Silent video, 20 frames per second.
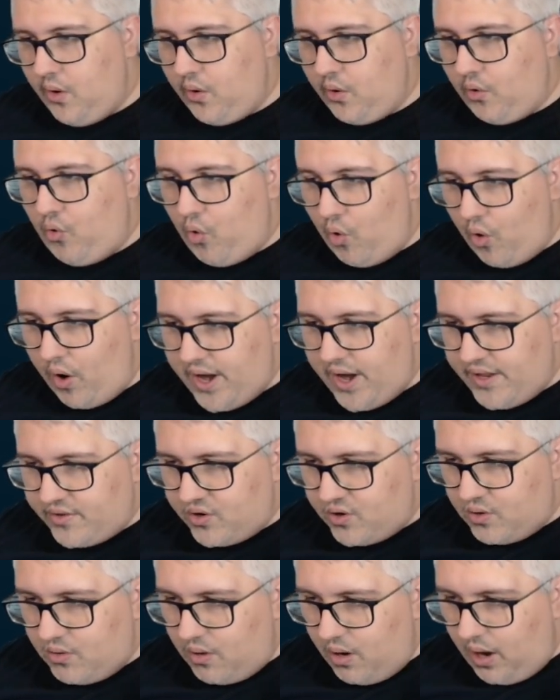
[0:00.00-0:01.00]

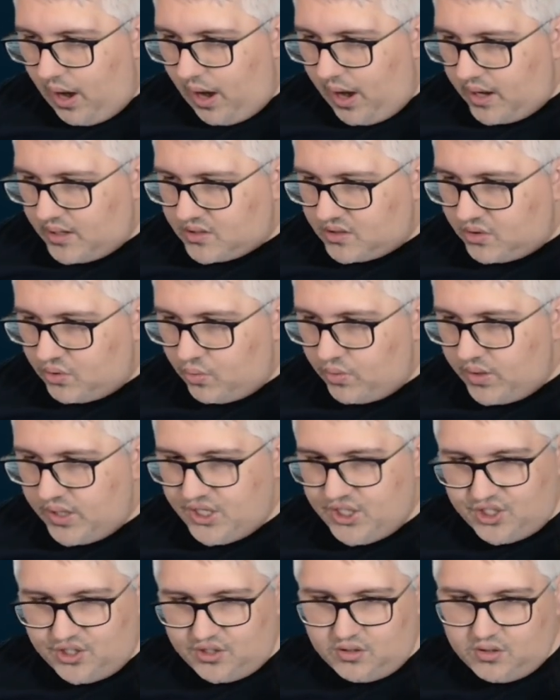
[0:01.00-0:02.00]
Greater
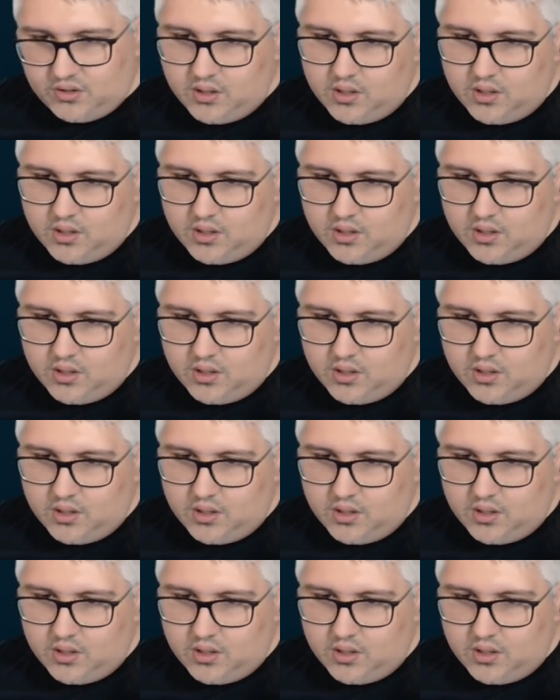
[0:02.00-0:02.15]
Restoration.